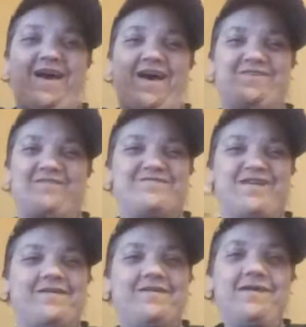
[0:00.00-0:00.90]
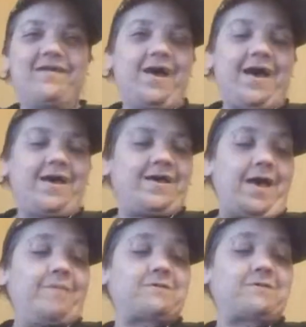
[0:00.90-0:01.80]
don't know. I, I would
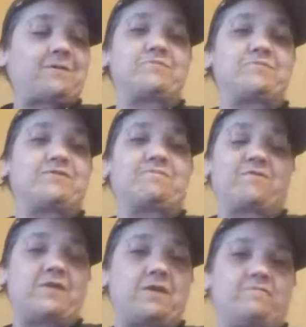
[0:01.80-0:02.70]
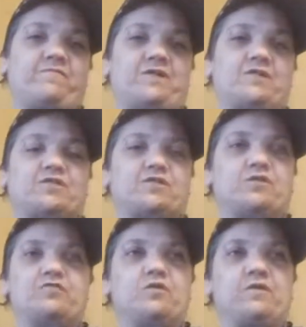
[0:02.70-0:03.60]
come up with different names for that shit. You know,
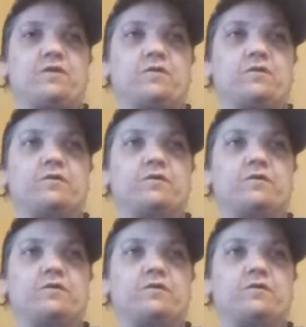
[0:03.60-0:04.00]
like, um,